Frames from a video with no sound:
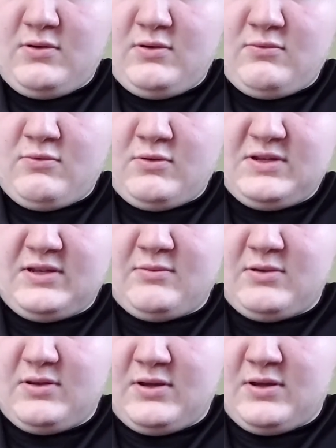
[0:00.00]
rotate
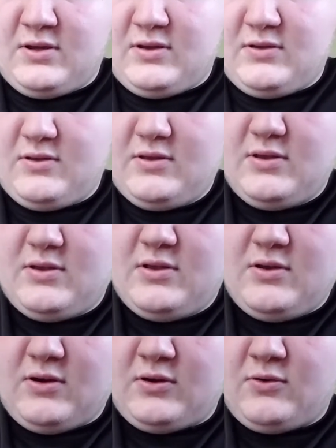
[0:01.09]
them,
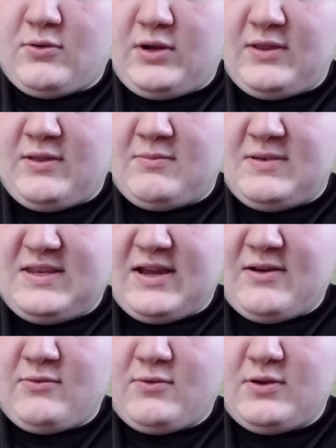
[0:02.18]
accordion them
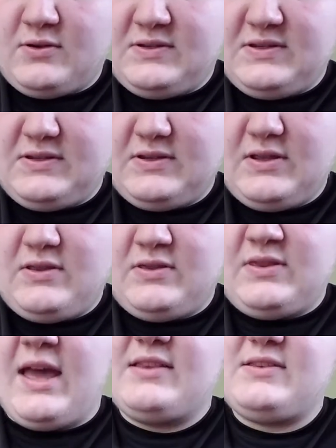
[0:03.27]
downwards.
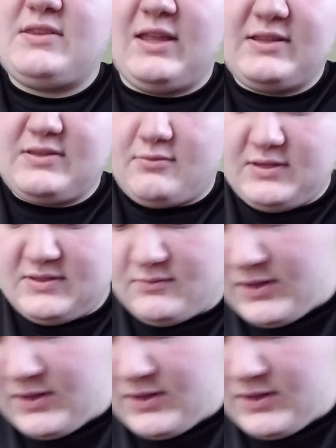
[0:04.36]
That's the reason